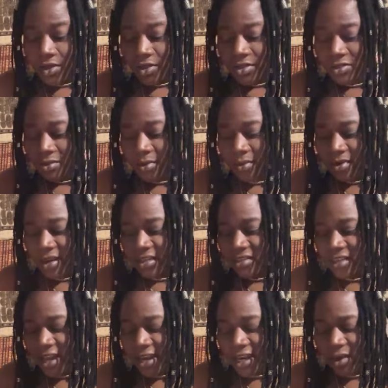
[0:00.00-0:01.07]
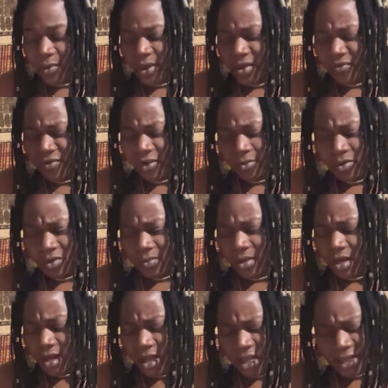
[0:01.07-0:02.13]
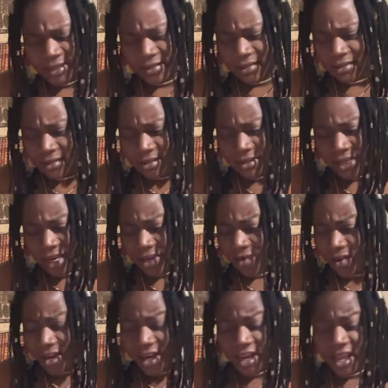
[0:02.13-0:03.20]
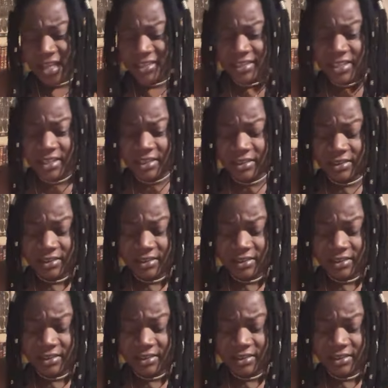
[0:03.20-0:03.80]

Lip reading: So maybe they're staying away from you because they know they're nasty.